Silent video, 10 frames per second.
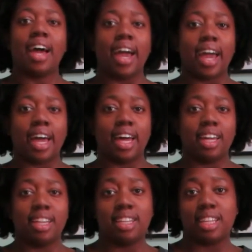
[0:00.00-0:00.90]

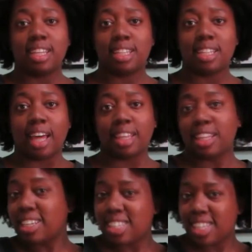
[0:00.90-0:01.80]
And I think
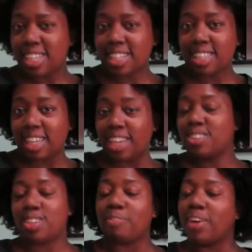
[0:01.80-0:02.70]
that's it. Thank you
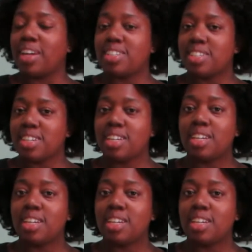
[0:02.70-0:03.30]
so much.